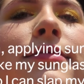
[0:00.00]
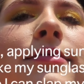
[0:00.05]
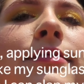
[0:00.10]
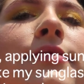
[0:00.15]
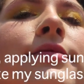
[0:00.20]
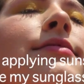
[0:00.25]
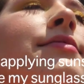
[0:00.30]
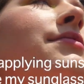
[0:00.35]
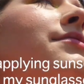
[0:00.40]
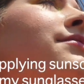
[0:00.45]
Will you
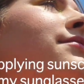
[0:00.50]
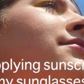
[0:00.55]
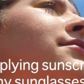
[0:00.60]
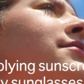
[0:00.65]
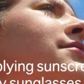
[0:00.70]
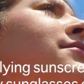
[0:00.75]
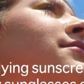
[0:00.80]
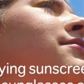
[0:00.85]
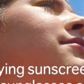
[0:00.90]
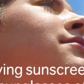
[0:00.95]
take my
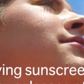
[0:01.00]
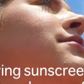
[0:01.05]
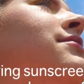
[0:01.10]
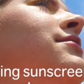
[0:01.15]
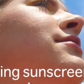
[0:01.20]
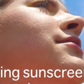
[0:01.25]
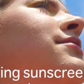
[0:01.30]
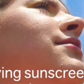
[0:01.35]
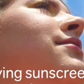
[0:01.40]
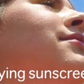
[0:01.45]
sunglasses off my
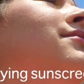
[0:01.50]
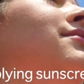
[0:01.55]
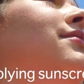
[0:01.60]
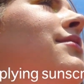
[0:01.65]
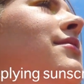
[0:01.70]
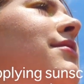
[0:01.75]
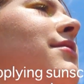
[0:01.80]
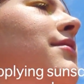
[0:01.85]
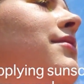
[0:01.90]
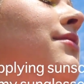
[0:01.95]
face, please,
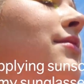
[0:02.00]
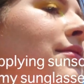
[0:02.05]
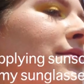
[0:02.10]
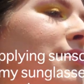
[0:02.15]
so I can